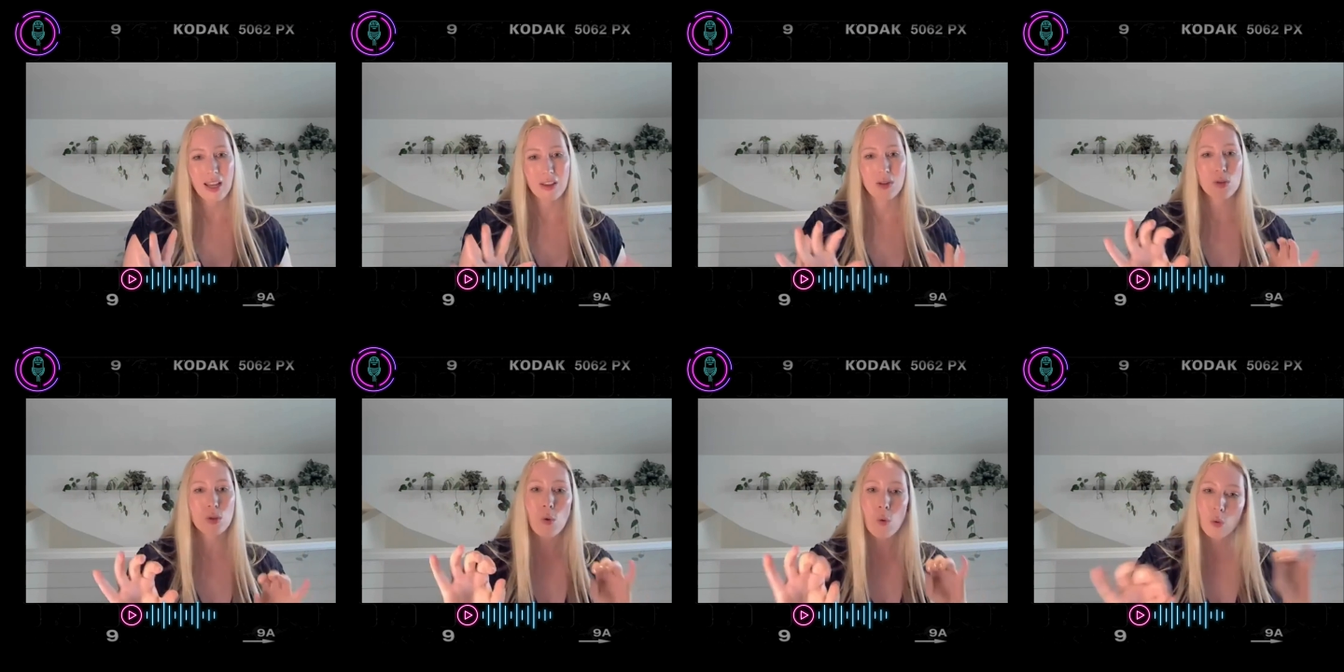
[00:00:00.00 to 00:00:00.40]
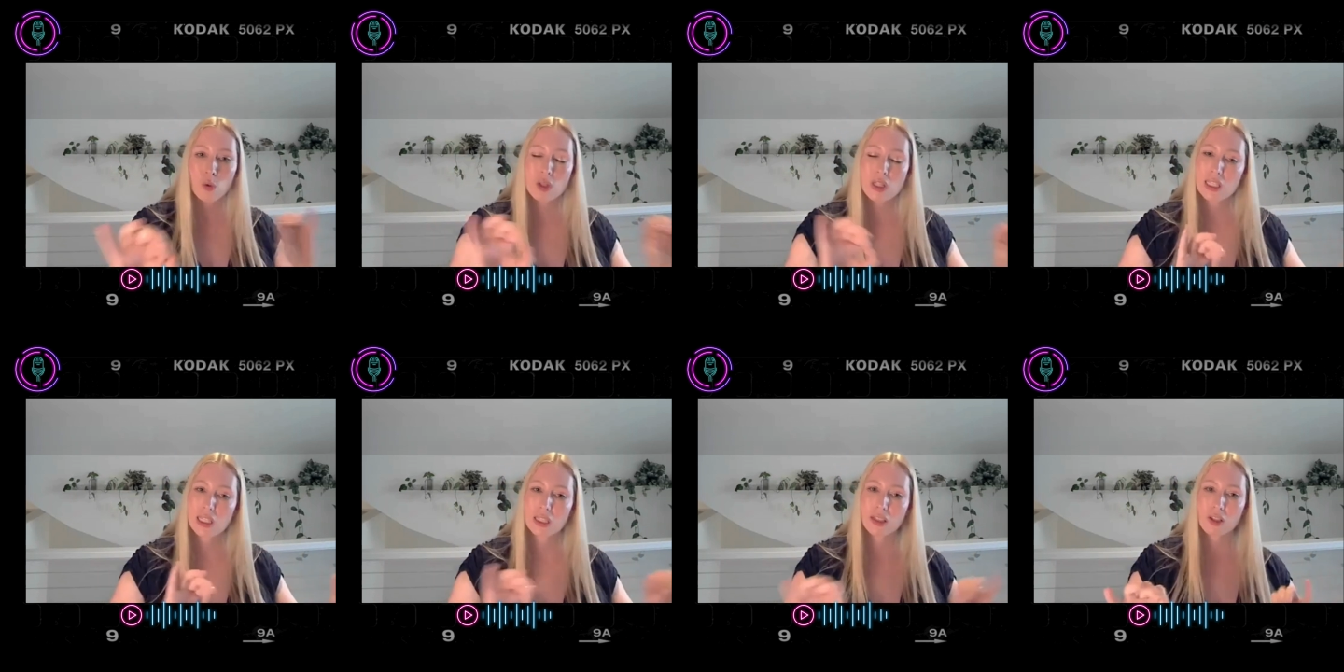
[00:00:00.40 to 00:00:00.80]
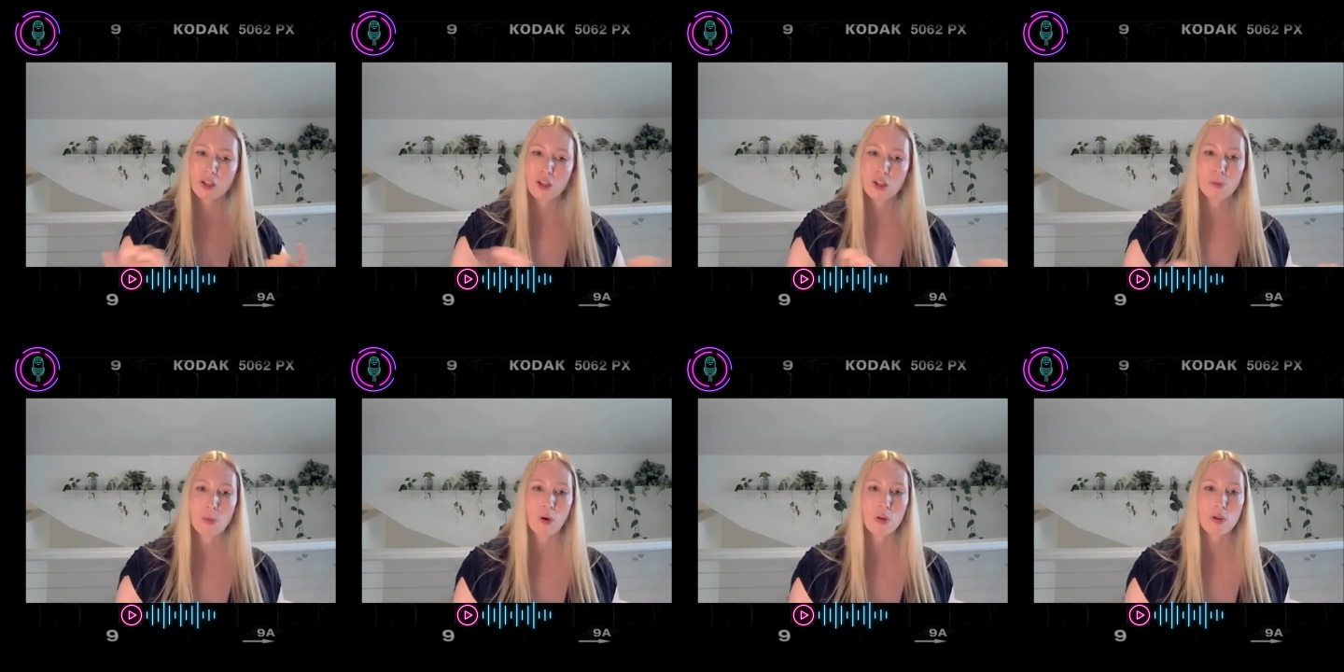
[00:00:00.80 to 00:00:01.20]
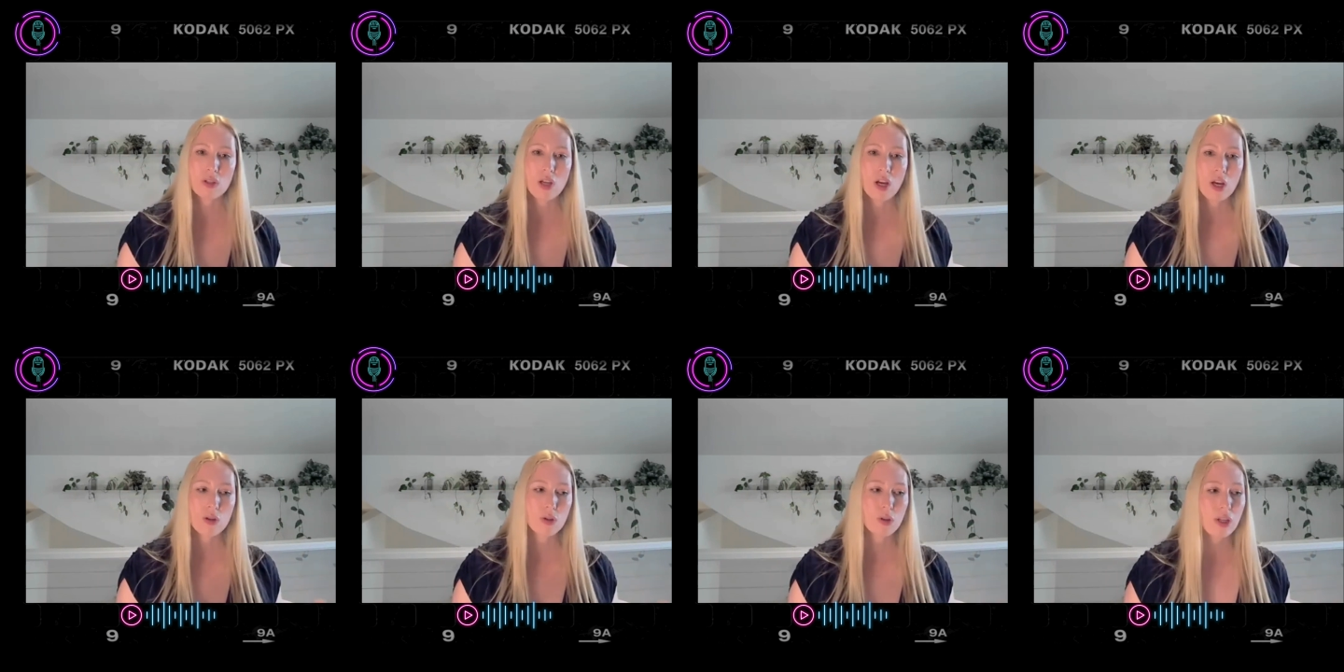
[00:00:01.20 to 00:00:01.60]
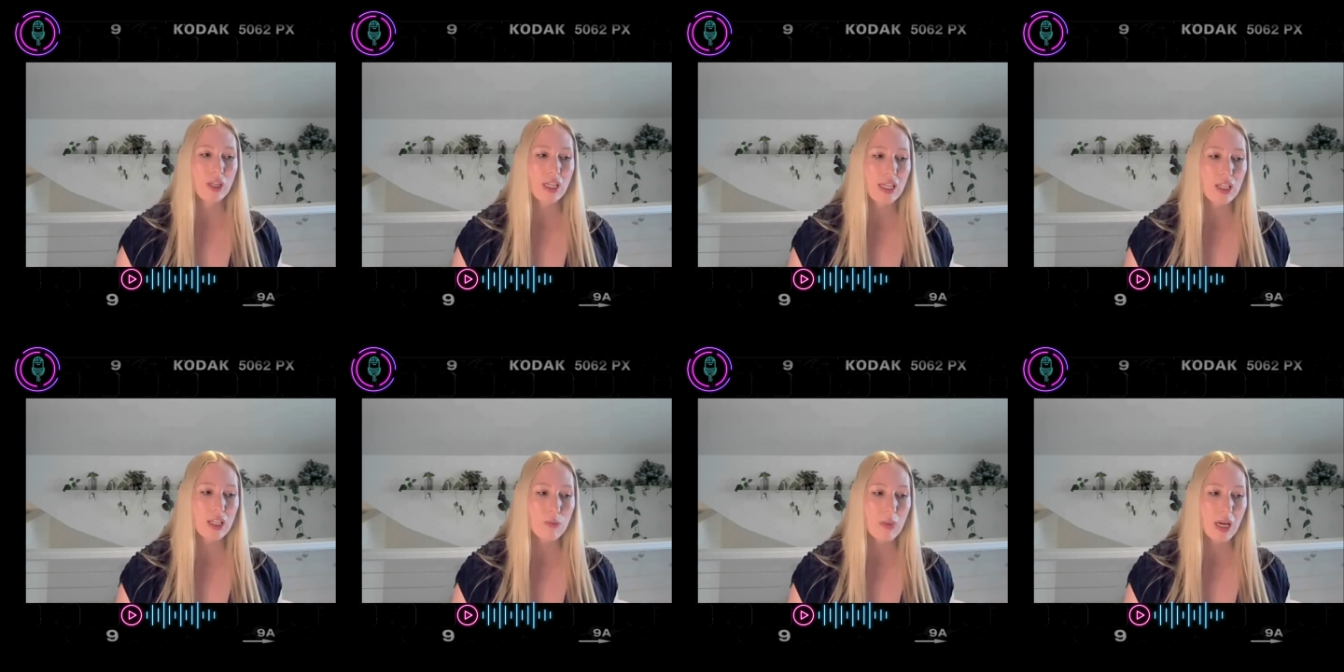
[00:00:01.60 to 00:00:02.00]
all these little touch points. So you
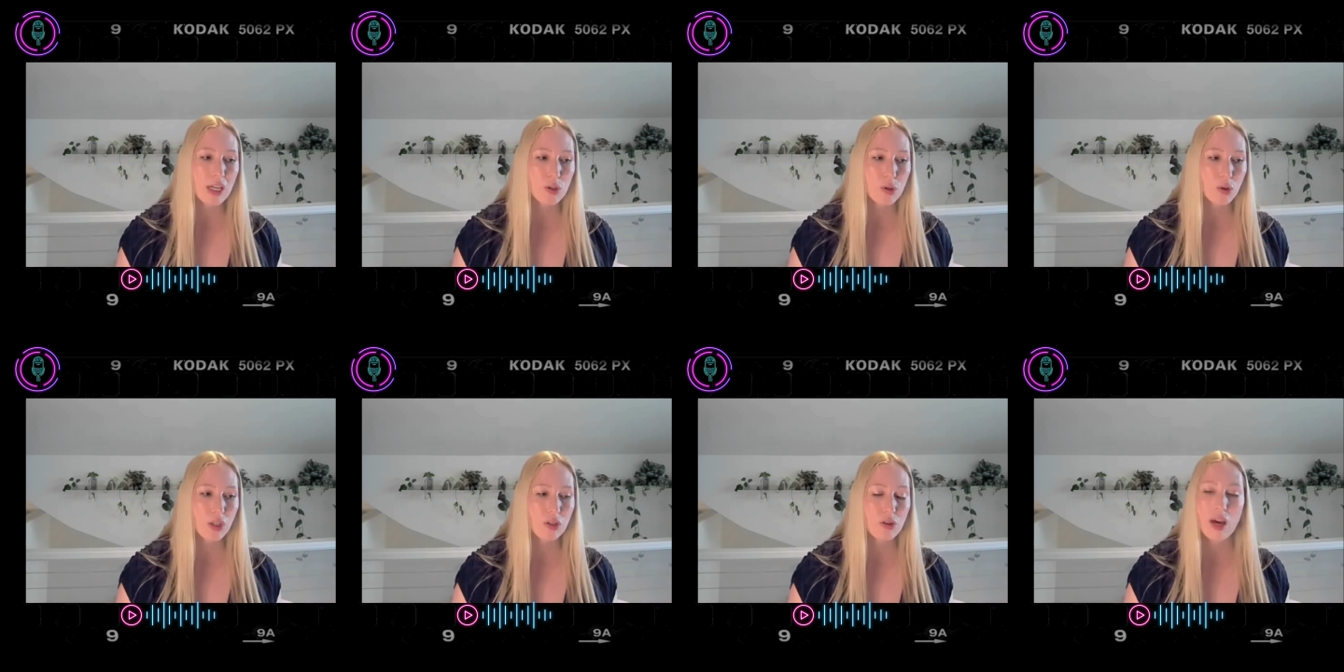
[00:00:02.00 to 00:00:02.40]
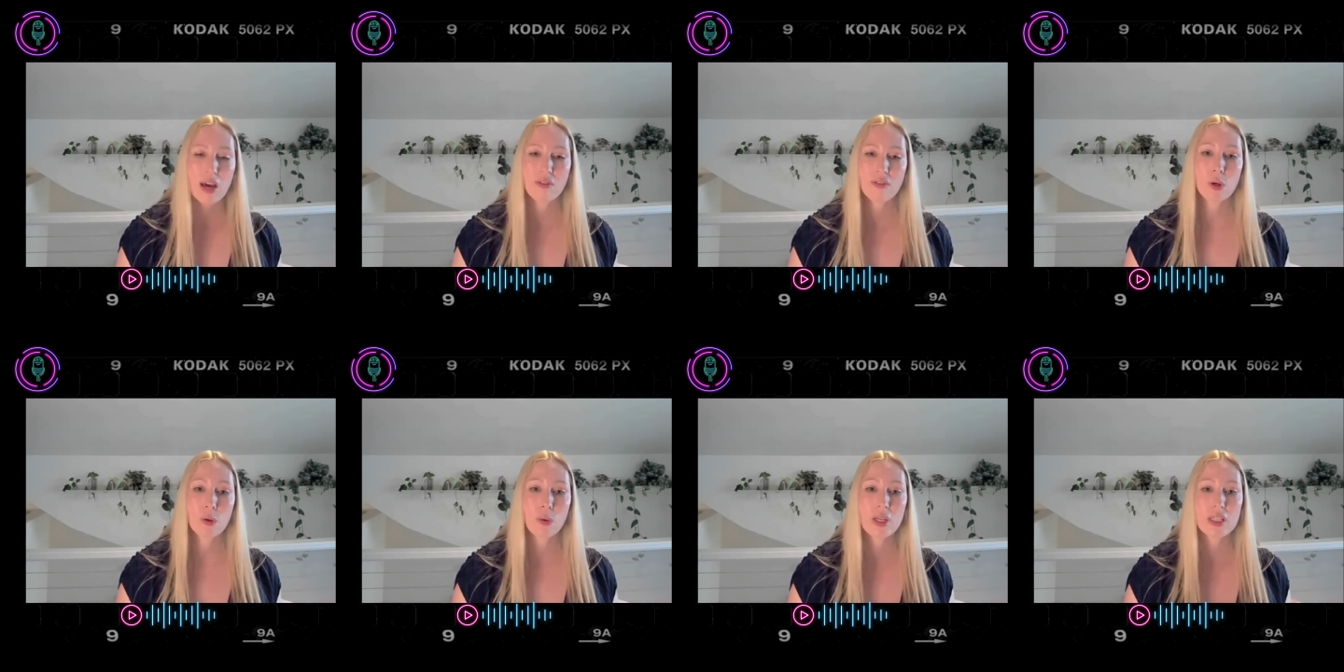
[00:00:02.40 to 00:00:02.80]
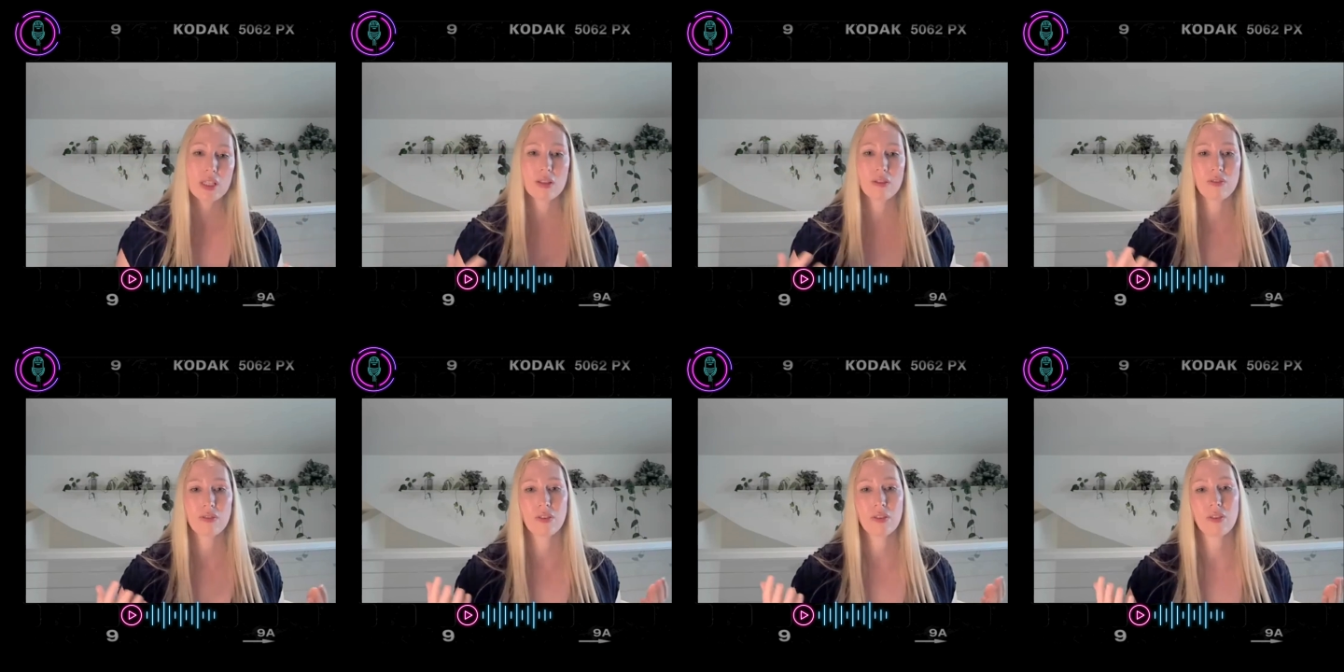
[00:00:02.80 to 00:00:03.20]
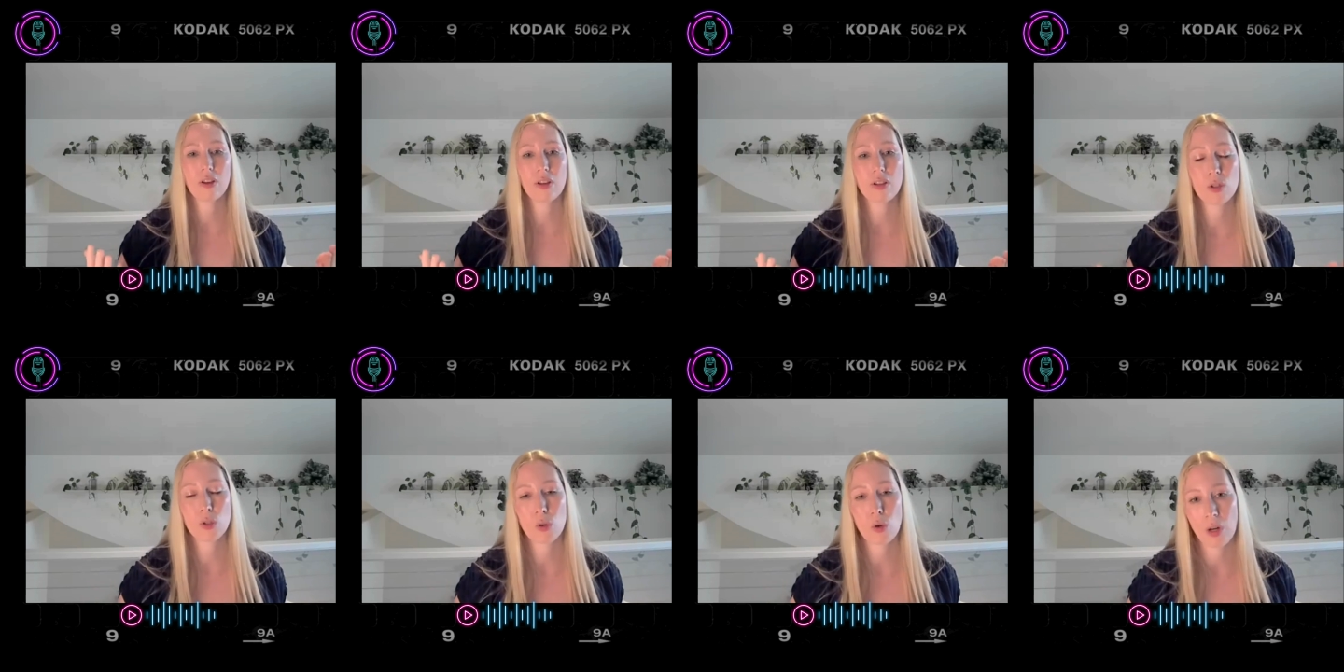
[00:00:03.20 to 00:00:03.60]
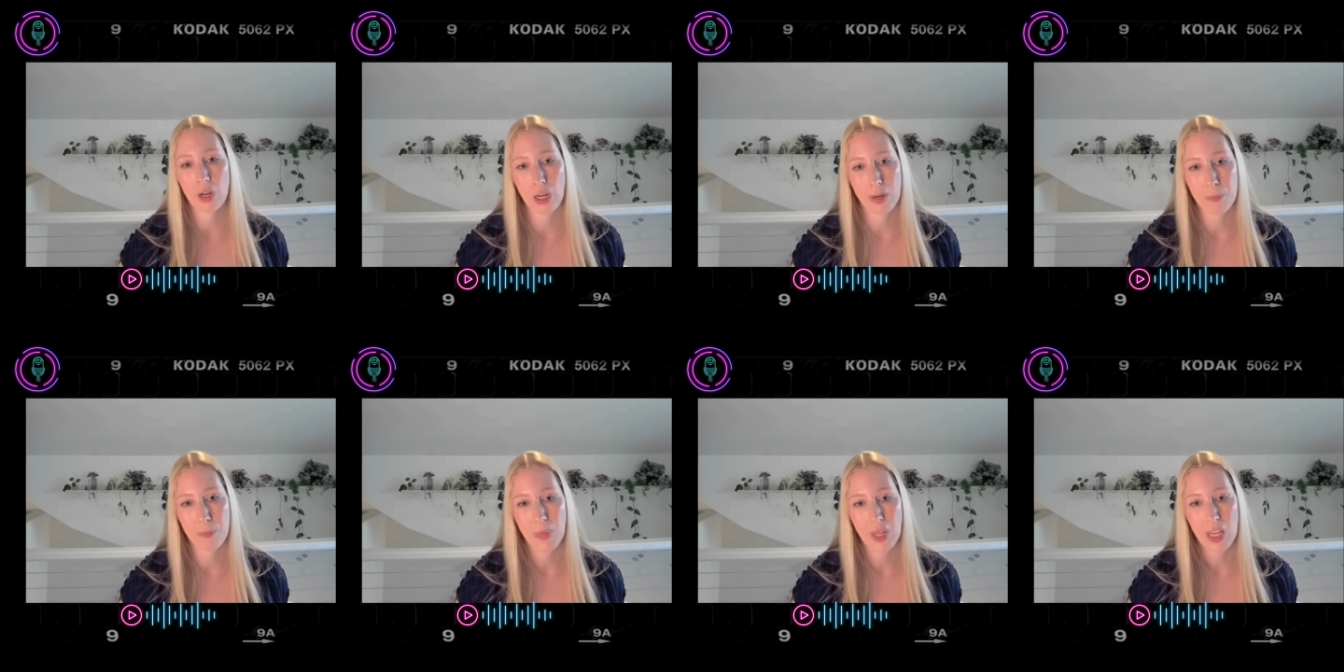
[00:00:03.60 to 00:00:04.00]
need to make sure that you have a cohesive
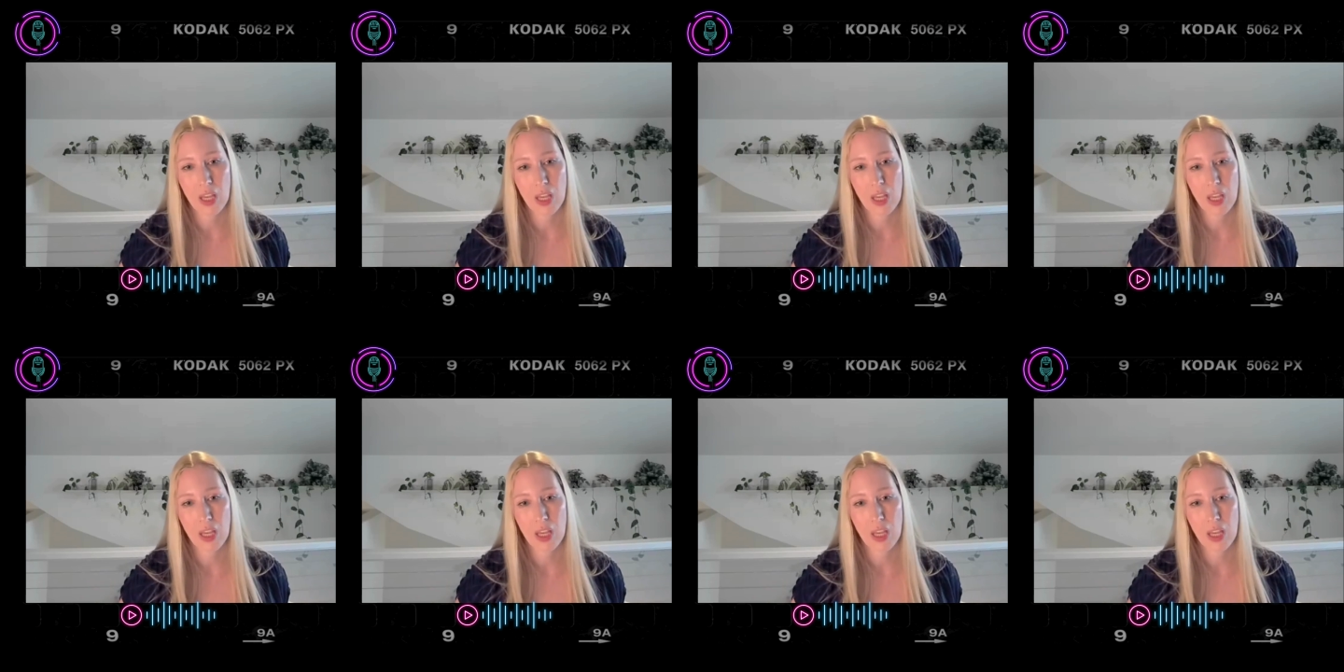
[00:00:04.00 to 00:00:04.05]
story.